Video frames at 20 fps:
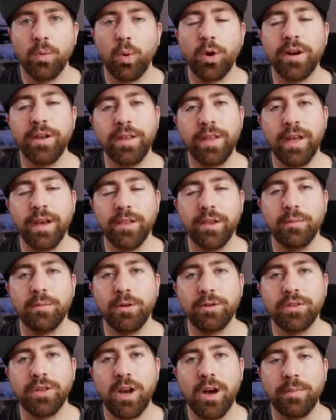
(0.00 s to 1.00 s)
One of the other
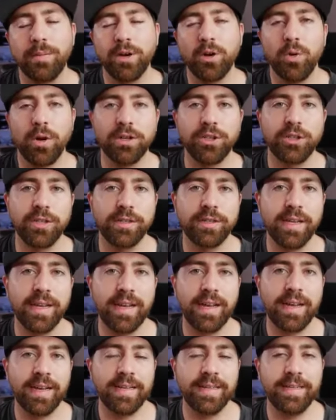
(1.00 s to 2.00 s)
most common questions
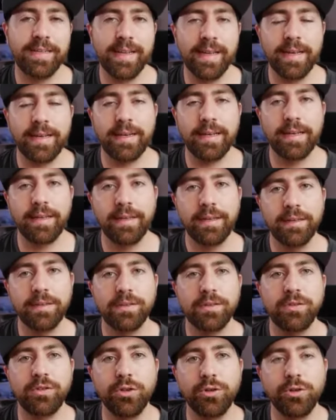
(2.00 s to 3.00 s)
that I get
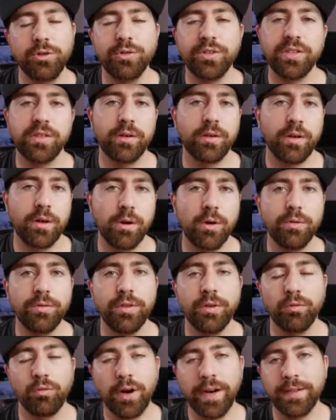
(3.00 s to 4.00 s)
is, do you still own
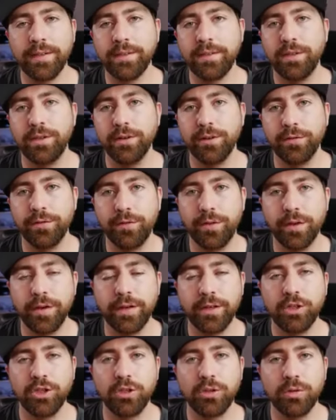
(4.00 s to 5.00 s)
the rights to your
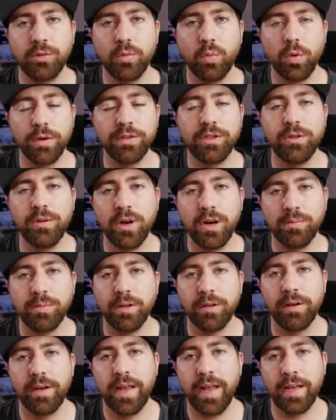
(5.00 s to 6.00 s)
footage once you
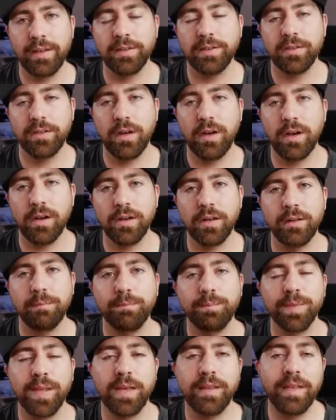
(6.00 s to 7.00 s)
upload it as stock?
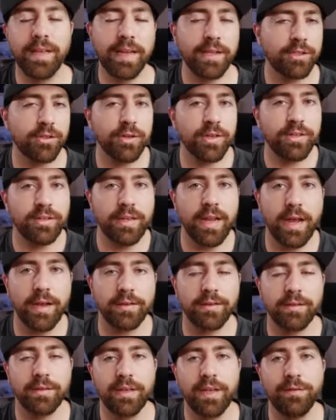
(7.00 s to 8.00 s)
And the answer is
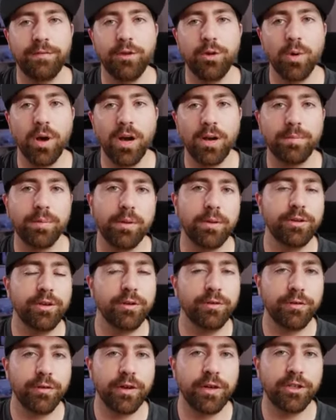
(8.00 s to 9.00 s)
yes. If you upload
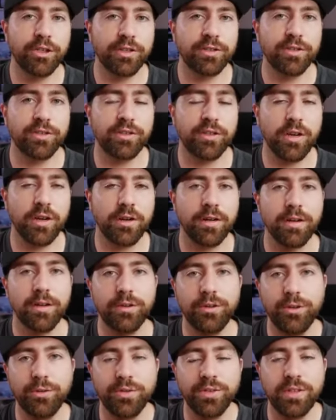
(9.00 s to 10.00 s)
your footage as stock,
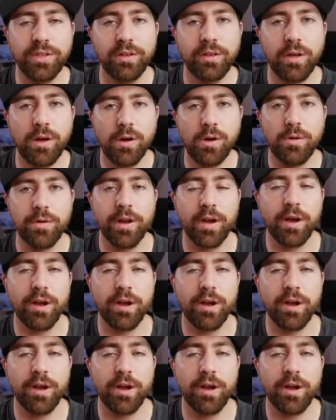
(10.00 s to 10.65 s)
you still own